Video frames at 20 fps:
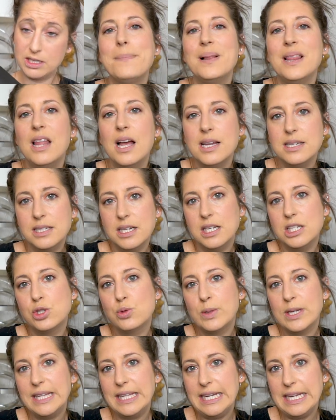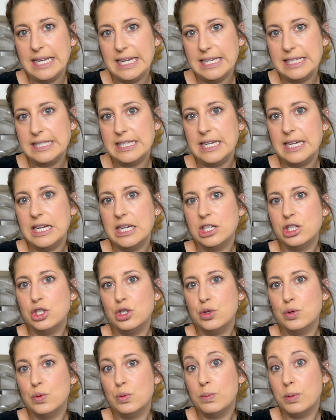Plus, it's really easy
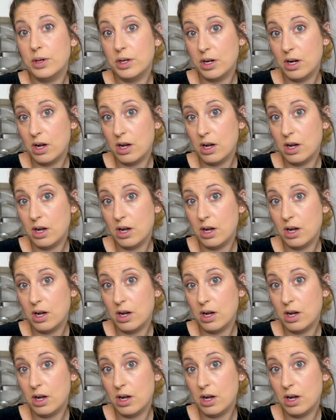to put